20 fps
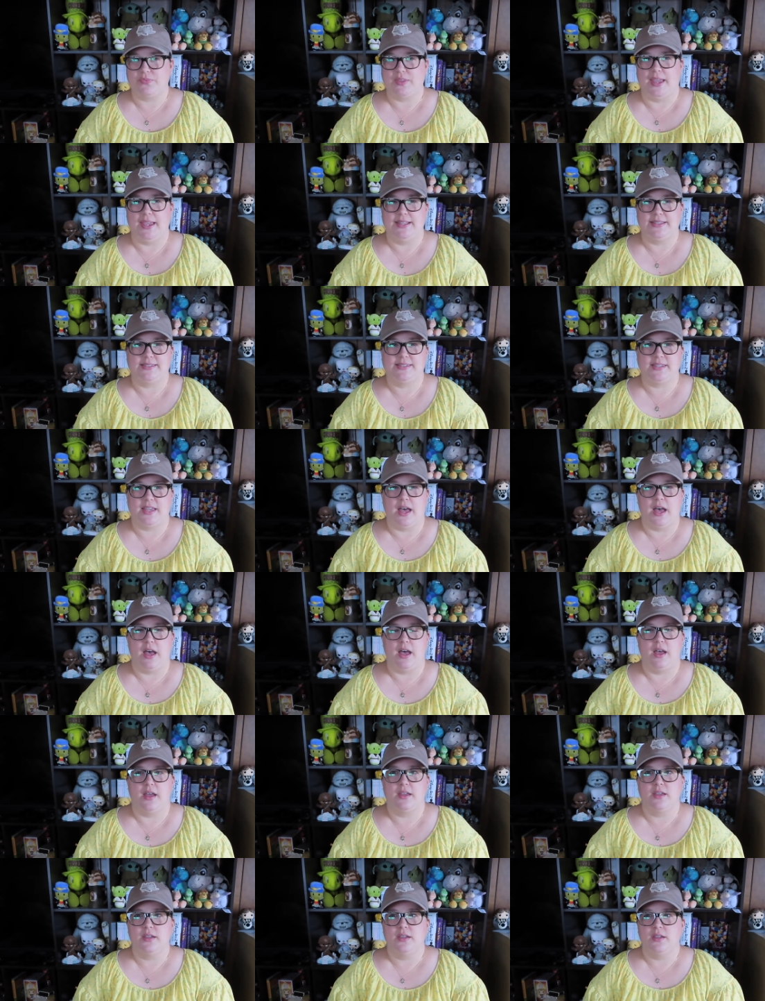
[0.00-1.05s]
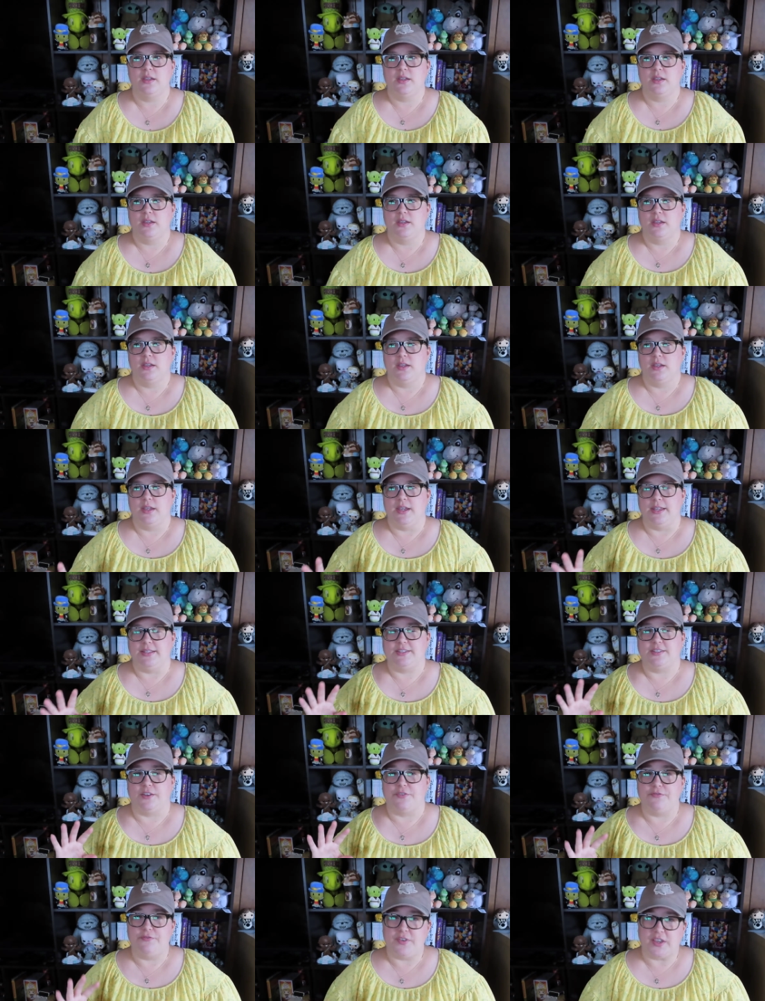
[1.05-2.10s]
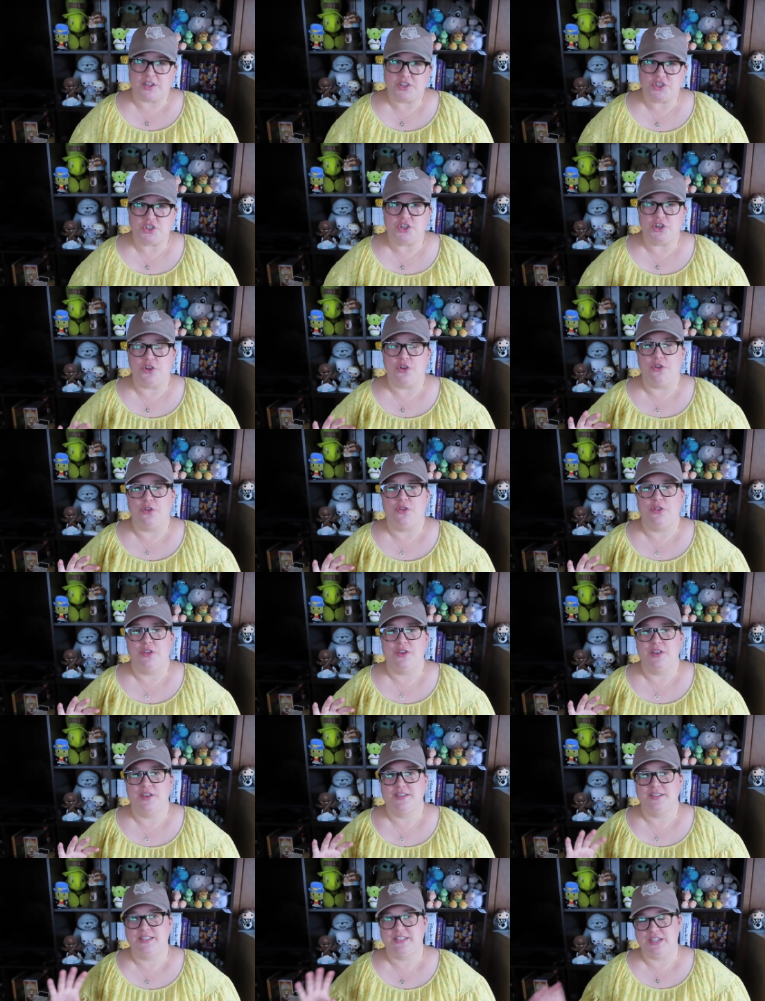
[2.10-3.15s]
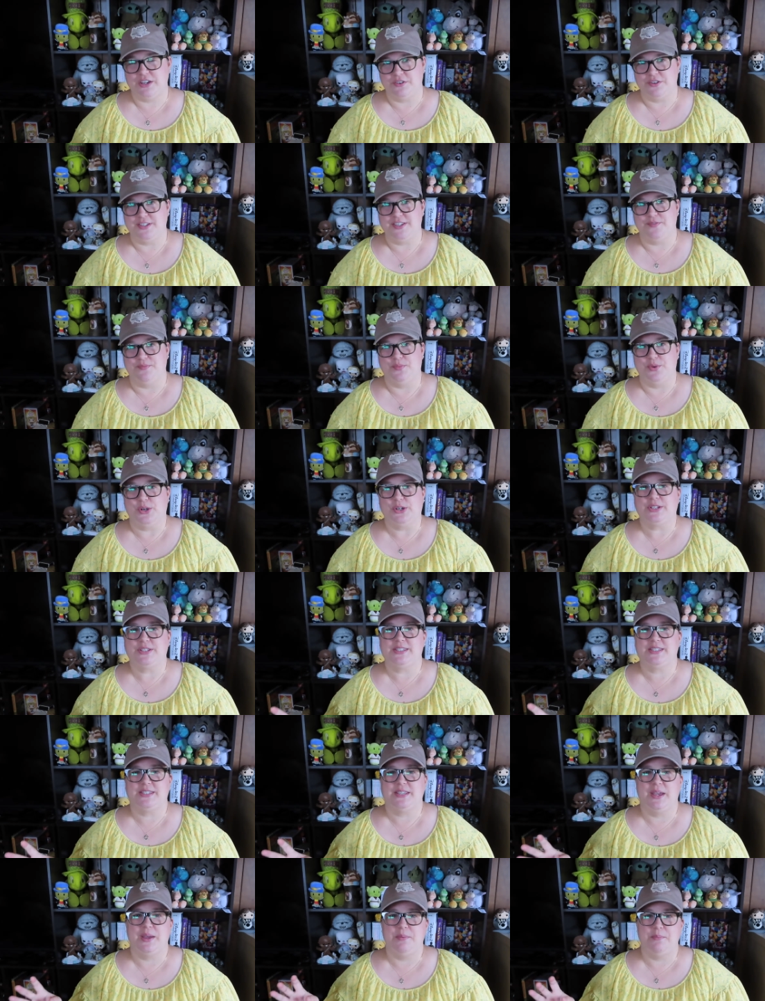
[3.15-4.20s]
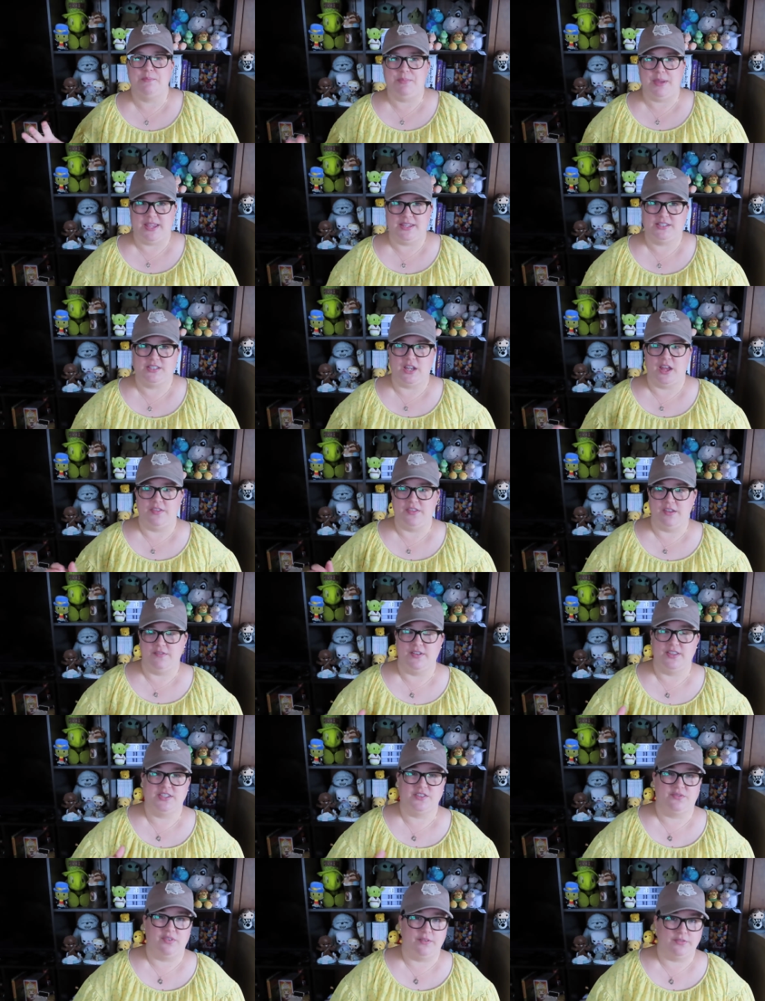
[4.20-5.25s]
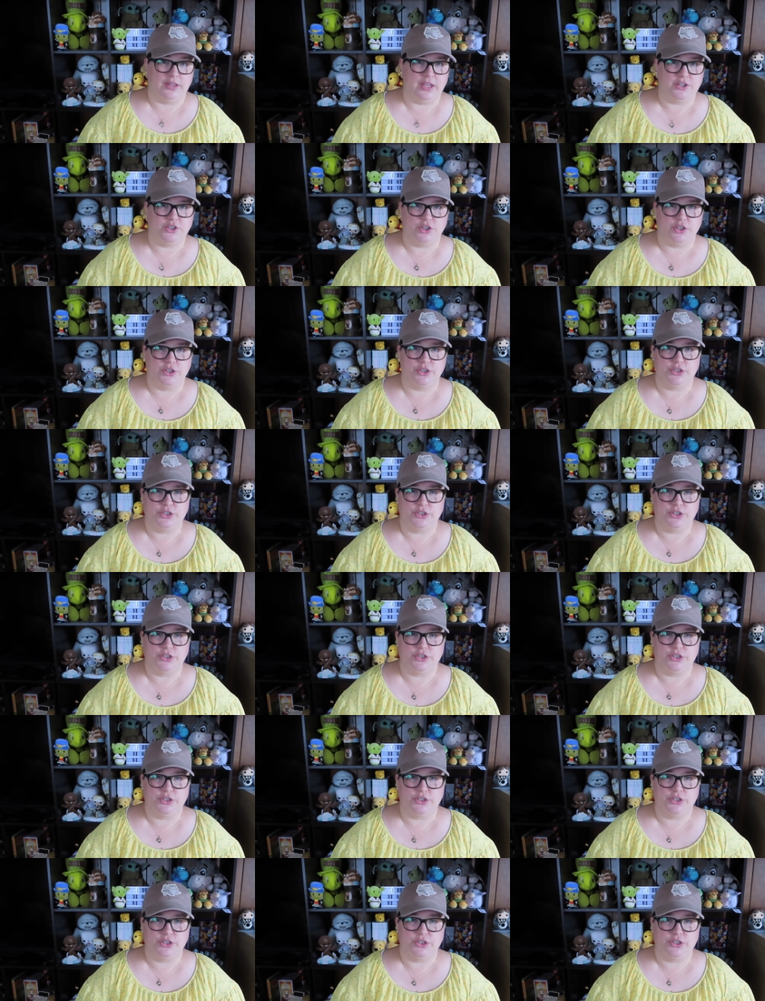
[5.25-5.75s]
It's a fictional series of books based on the events of Revelation.